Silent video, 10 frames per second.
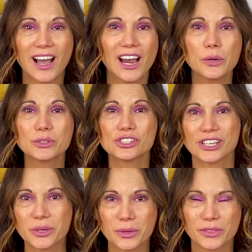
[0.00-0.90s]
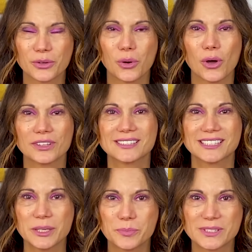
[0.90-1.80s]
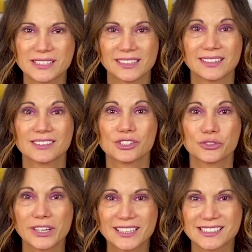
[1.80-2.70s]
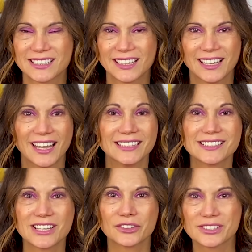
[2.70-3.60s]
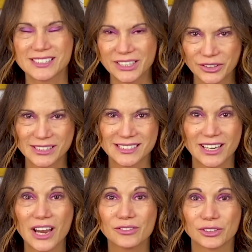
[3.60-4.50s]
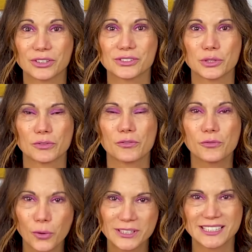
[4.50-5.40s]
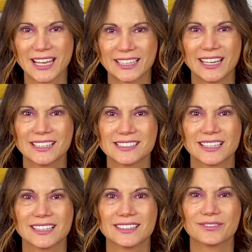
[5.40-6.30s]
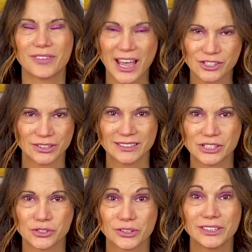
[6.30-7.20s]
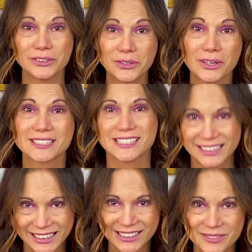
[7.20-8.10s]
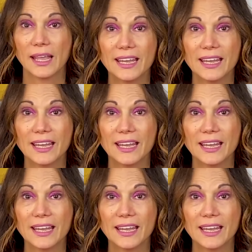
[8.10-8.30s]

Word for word: I will share with you all the tips, tricks, and insider secrets that I've learned over four decades in the fashion industry in New York City.